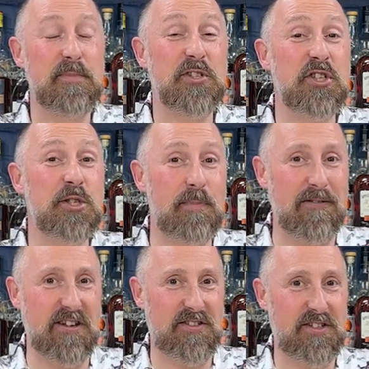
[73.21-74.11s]

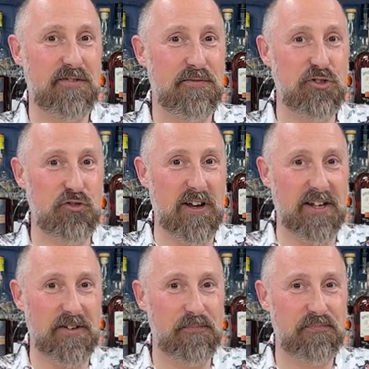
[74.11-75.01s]
spirit drink.